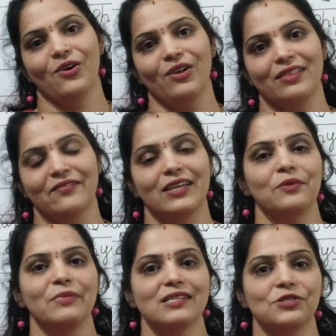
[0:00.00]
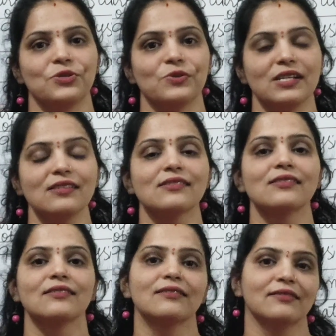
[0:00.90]
All the very best
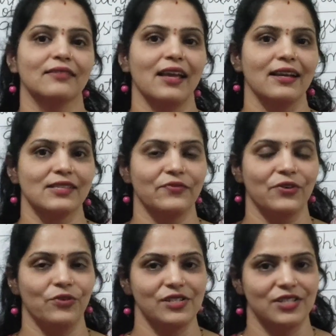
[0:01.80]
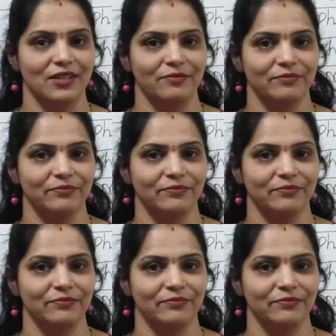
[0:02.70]
students. Thanks for watching.